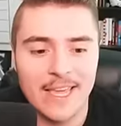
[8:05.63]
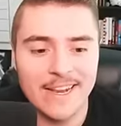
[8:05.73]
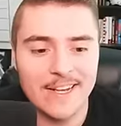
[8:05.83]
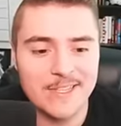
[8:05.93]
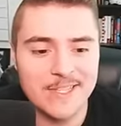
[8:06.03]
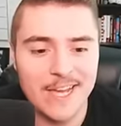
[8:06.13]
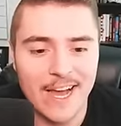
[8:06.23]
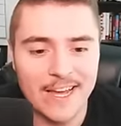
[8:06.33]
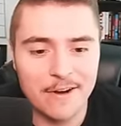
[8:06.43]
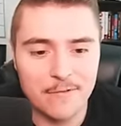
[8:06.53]
And a
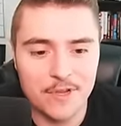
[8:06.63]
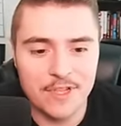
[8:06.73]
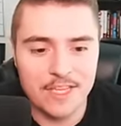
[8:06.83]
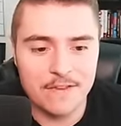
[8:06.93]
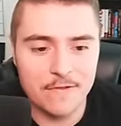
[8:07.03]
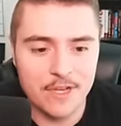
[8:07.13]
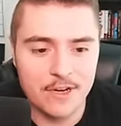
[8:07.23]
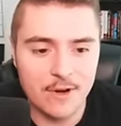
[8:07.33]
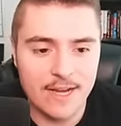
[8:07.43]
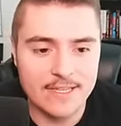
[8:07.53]
sigh of relief, the
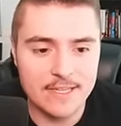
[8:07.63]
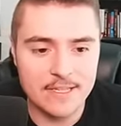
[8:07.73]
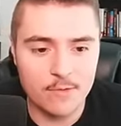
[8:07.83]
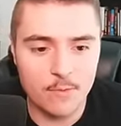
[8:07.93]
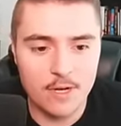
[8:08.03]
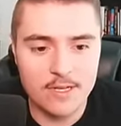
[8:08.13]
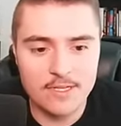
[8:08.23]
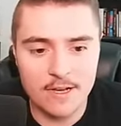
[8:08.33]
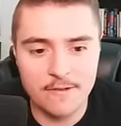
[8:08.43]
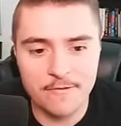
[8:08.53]
crisis
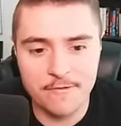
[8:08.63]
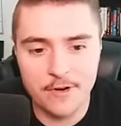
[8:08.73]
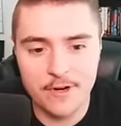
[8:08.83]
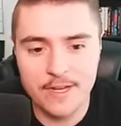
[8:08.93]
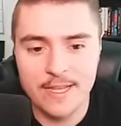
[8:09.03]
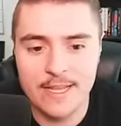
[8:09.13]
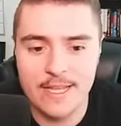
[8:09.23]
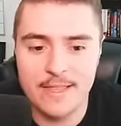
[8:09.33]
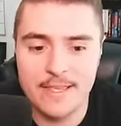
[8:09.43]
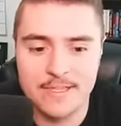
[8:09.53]
was averted
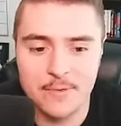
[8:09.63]
in this